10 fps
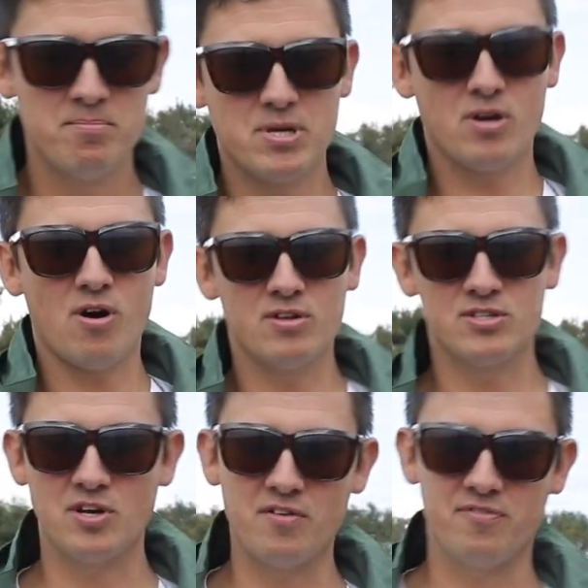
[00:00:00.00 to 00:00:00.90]

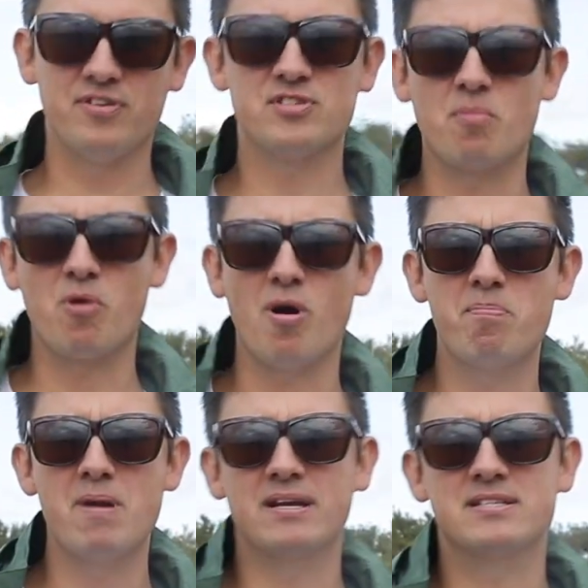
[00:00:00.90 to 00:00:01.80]
because of some
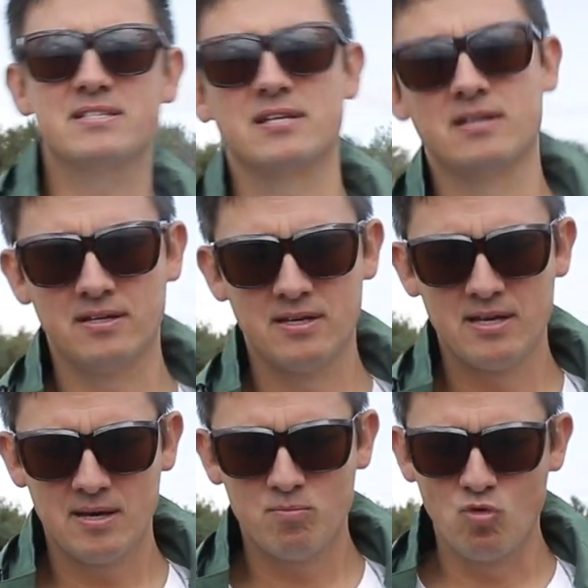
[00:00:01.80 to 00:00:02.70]
complex
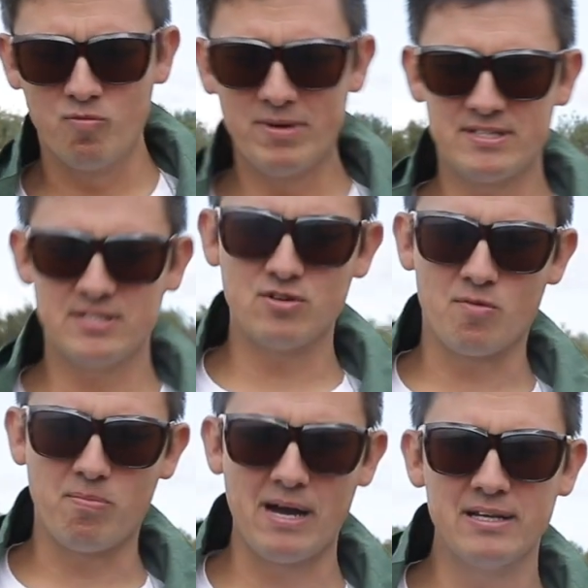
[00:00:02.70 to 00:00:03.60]
movements in
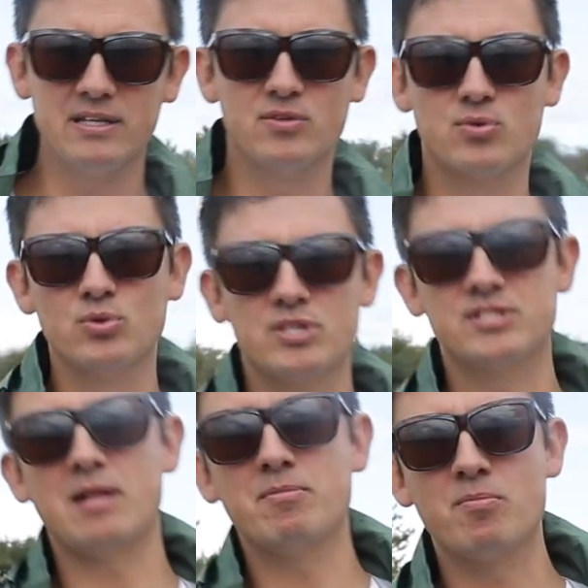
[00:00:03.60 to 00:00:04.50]
your body through the
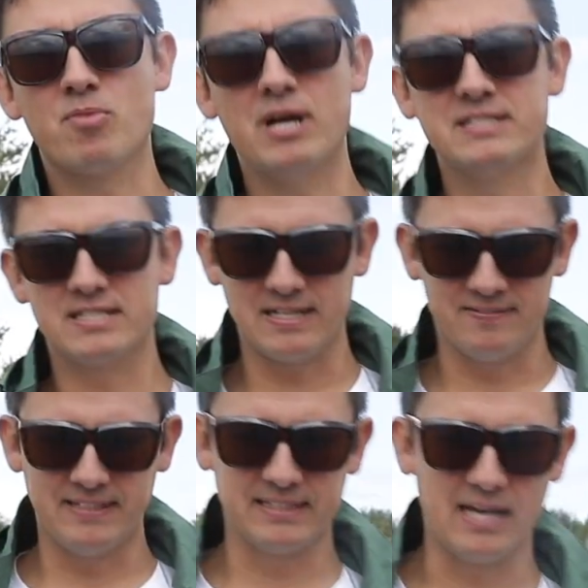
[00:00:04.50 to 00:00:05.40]
cell membranes and
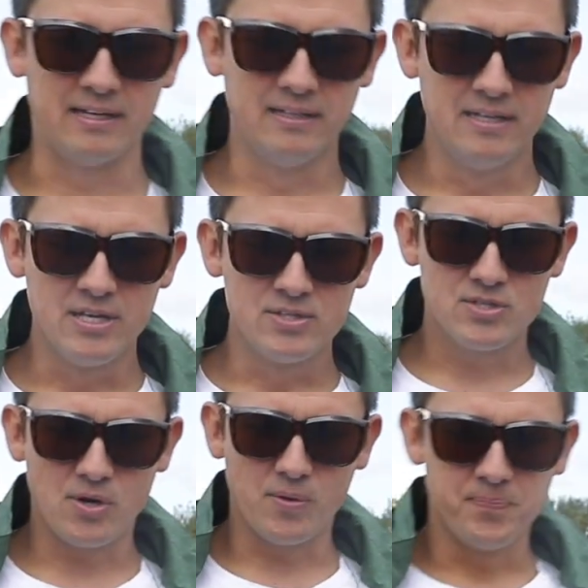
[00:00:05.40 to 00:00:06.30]
stuff like that.
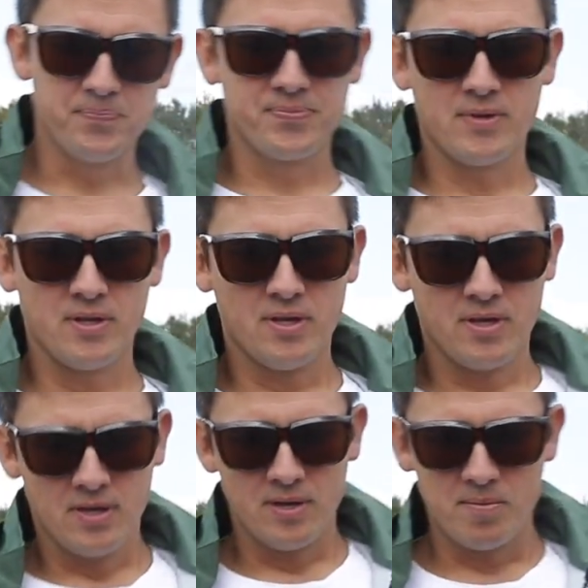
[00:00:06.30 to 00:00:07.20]
So
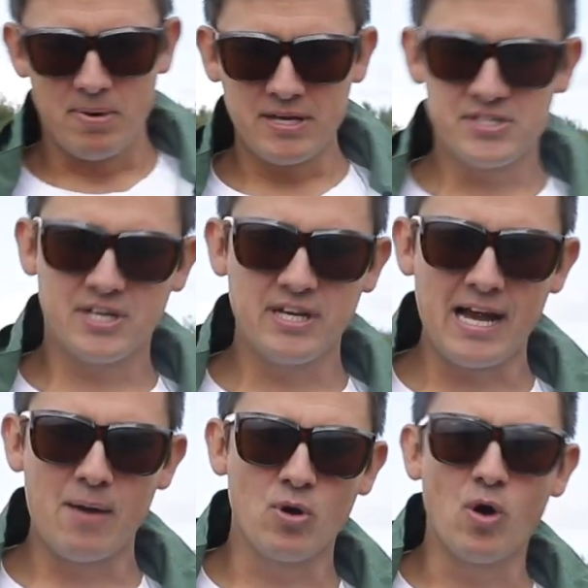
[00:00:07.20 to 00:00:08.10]

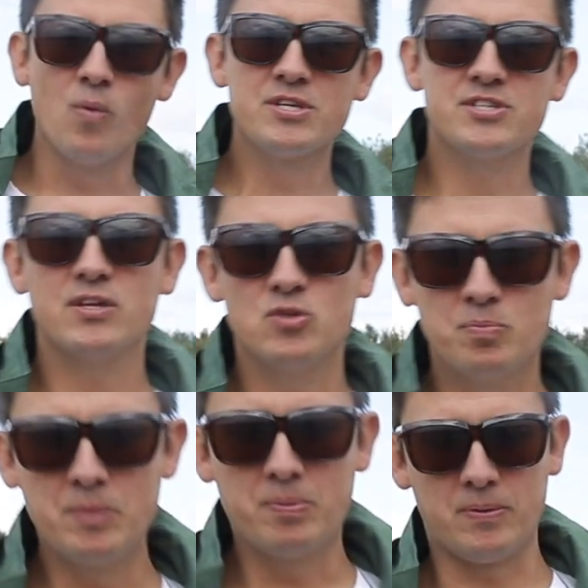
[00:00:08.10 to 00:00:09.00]
basically, I would always say to
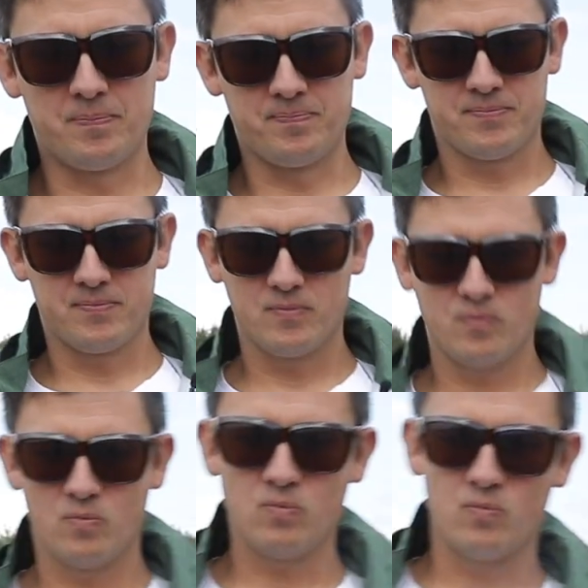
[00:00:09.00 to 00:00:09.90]
people,
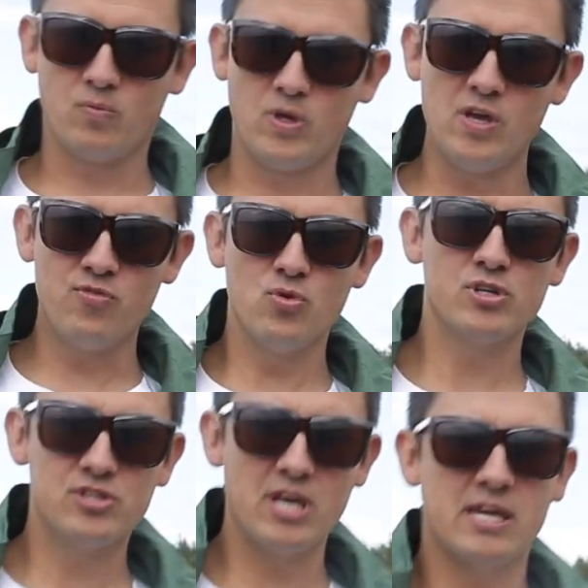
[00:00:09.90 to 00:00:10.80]
if
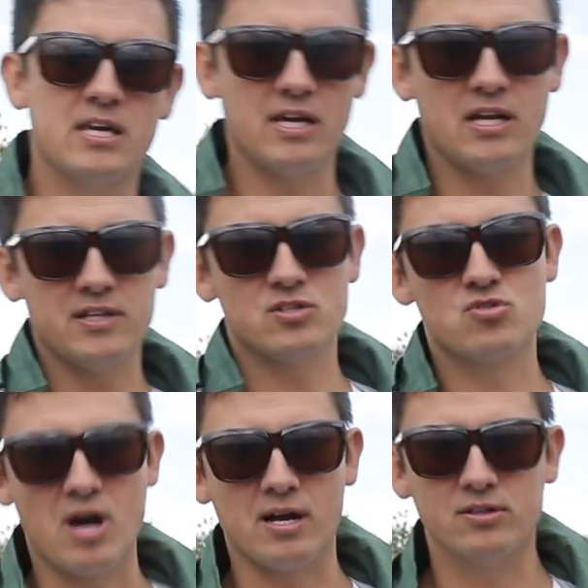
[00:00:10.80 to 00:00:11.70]
you're taking another
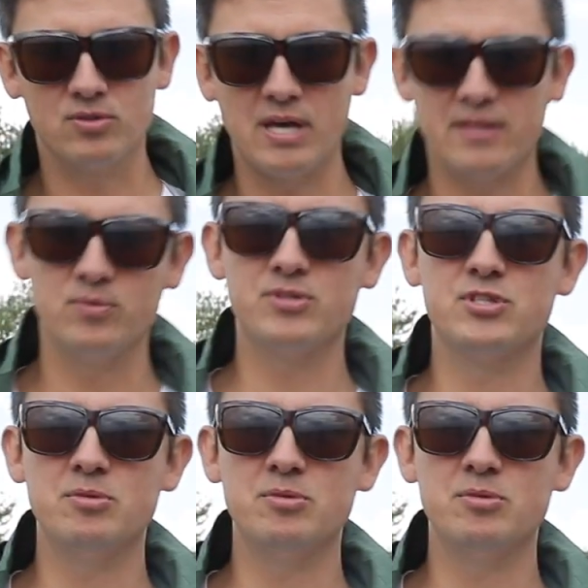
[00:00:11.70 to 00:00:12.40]
drug together with